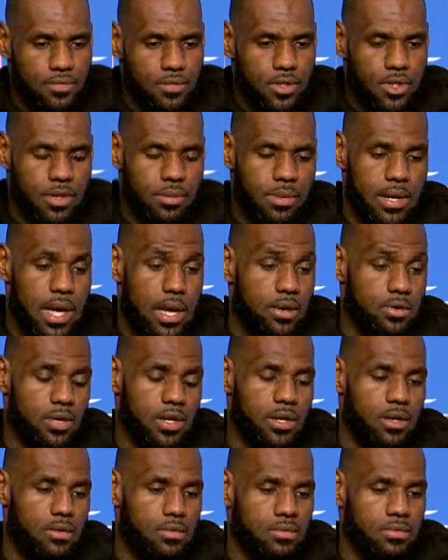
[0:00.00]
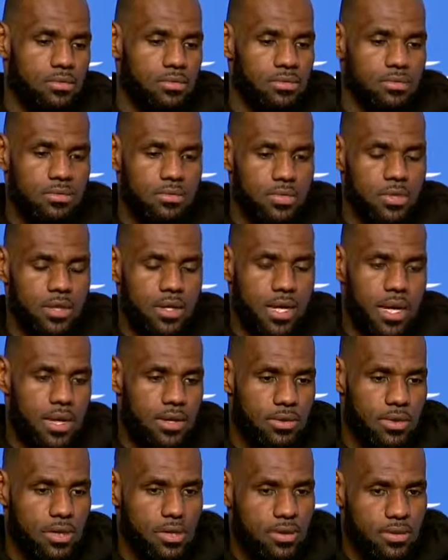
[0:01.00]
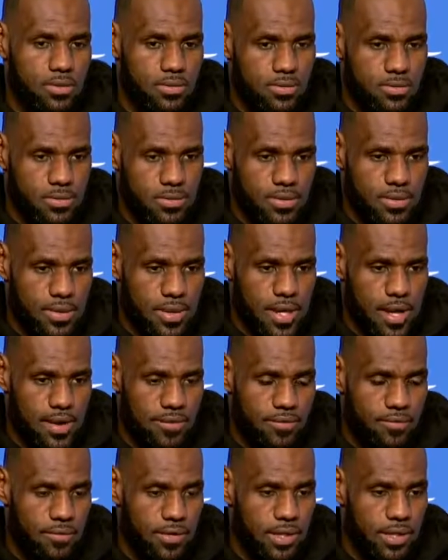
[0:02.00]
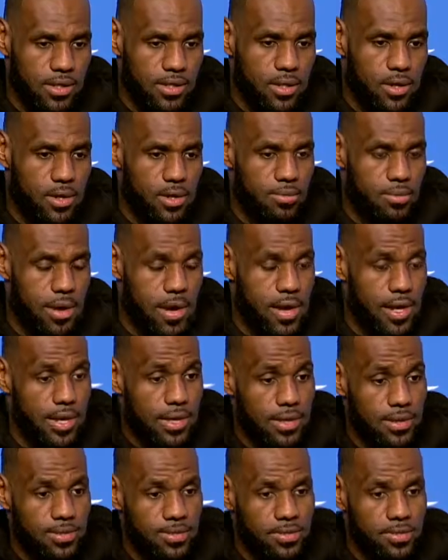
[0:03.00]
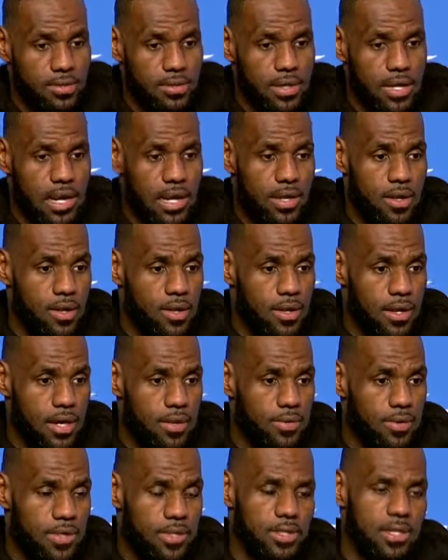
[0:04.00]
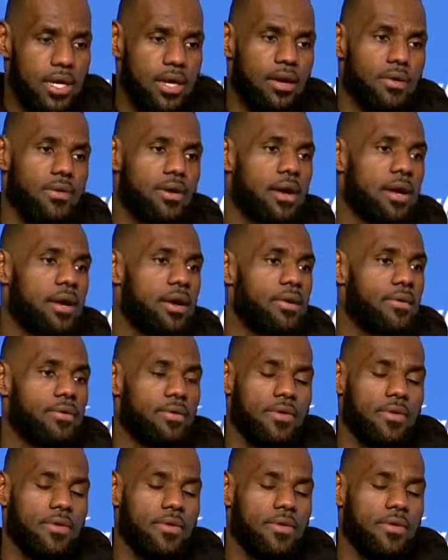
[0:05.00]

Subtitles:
But I don't know. I don't know. I haven't really thought about it, how long I want to stay around.